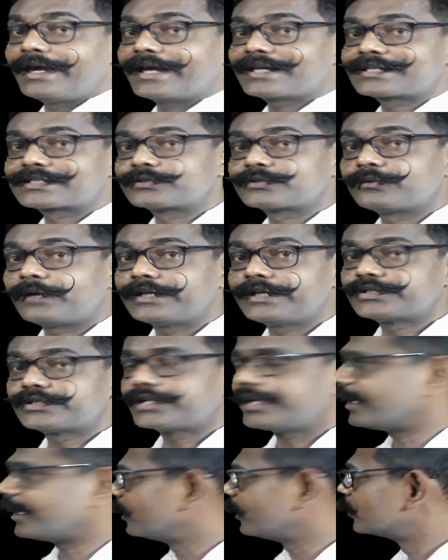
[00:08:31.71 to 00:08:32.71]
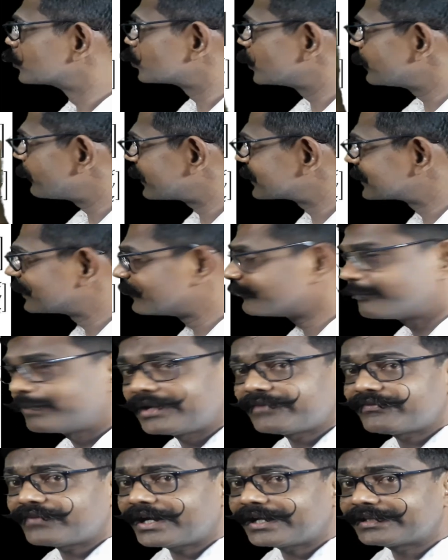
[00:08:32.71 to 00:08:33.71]
X, Y, Z. So if I
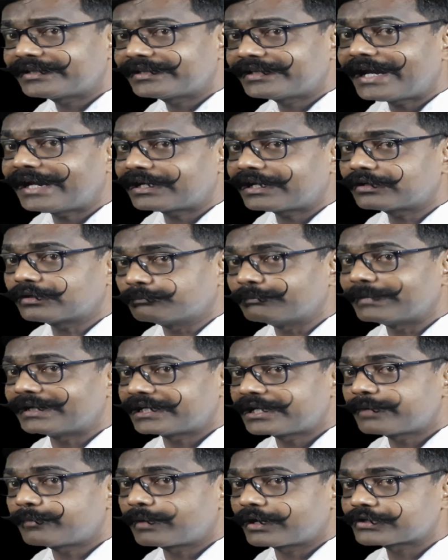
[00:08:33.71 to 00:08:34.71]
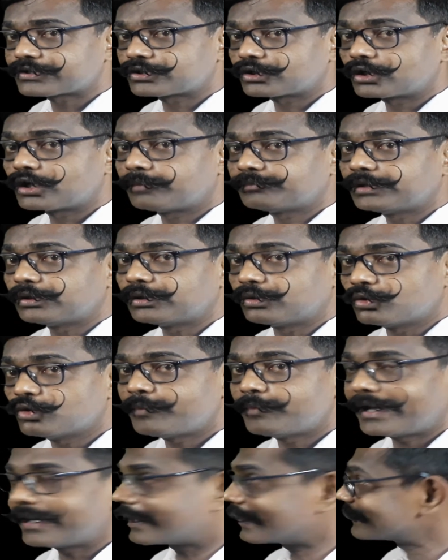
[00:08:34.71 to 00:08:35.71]
simplify that multiplication of the two
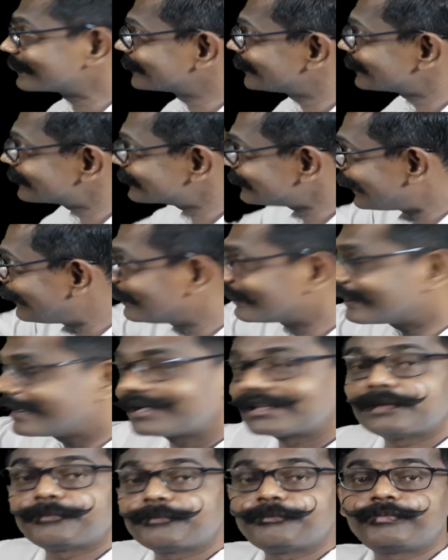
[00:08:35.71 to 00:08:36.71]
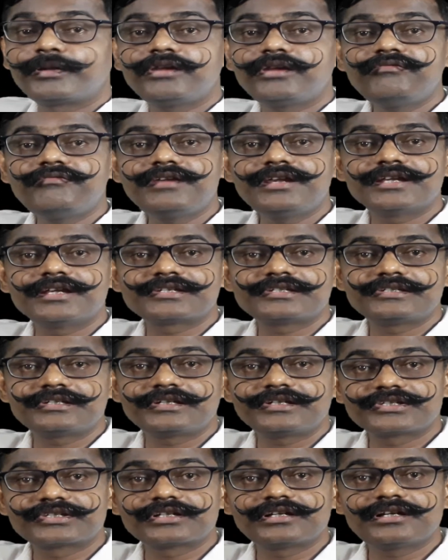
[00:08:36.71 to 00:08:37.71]
matrices, I will get the previous
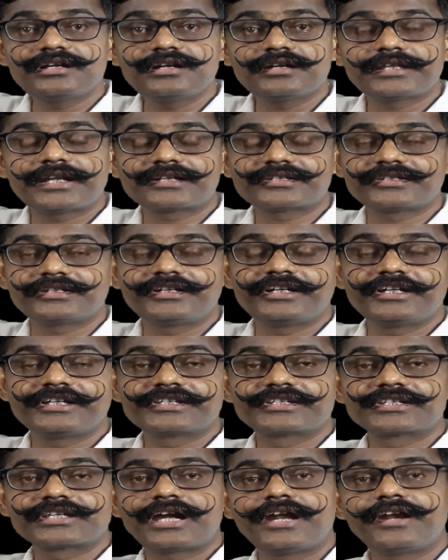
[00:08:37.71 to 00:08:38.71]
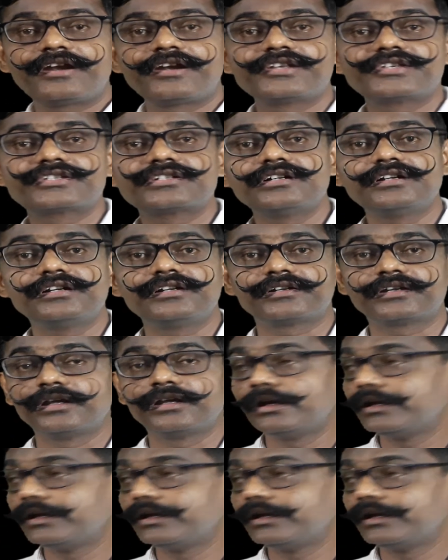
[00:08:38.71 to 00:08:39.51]
result. That's a desired result.